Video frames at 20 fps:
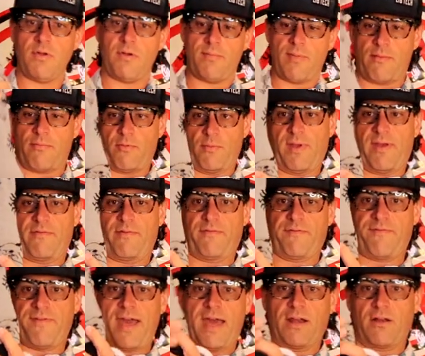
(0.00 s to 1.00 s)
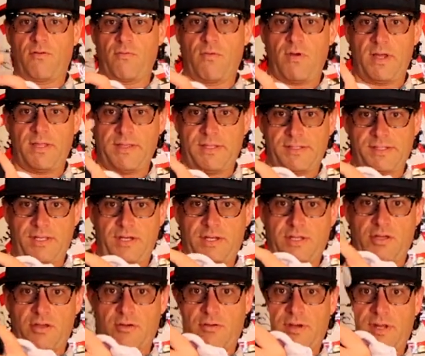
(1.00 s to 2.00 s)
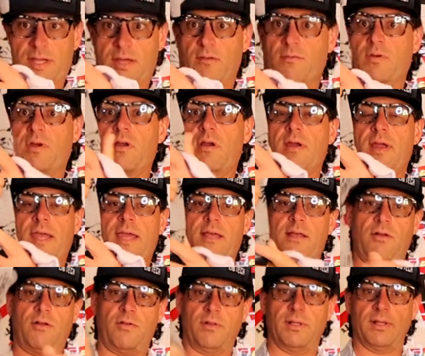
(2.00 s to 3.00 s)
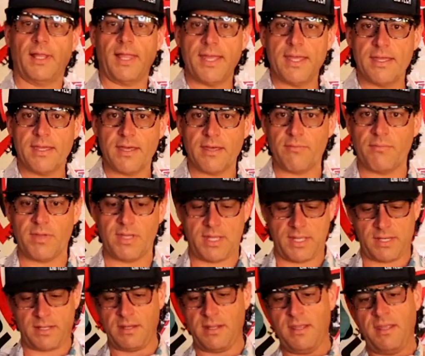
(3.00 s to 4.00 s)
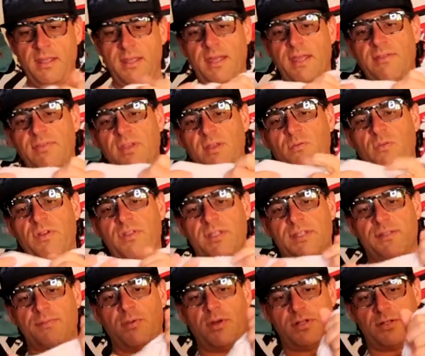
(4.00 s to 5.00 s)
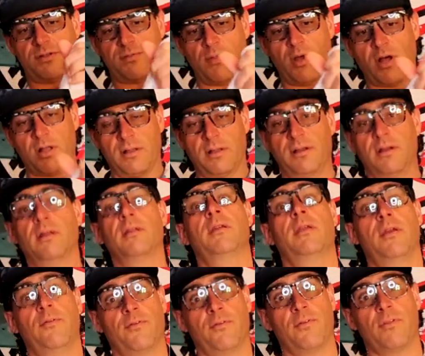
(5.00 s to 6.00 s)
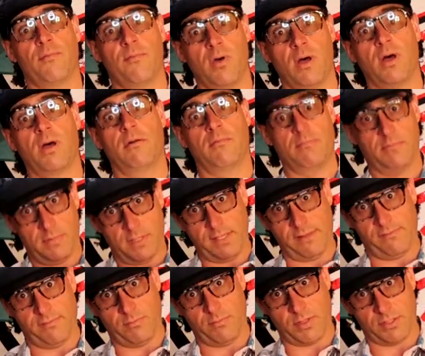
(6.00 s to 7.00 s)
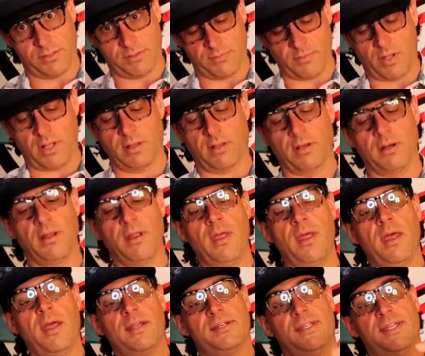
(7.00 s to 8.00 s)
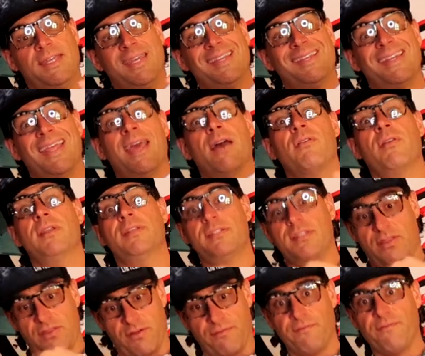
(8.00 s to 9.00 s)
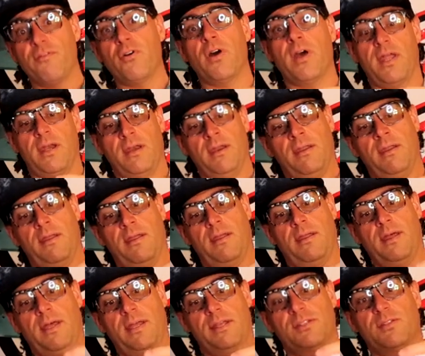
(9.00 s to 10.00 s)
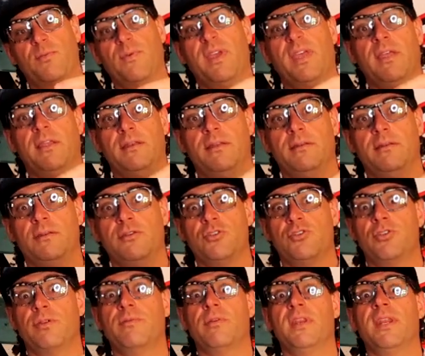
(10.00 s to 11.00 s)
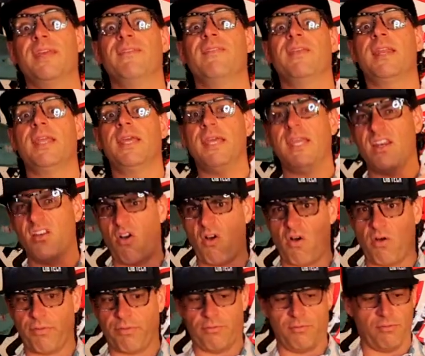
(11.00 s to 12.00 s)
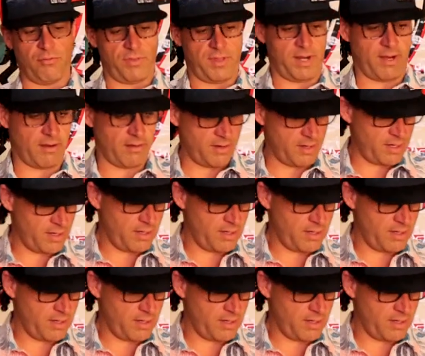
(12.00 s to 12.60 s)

Remember, we have a fatter one that's going to go down where our ankle and leg come in, and then one that's much smaller, and for the mom, even much smaller, to get down into the foot uh, so we could distribute even heat all through there.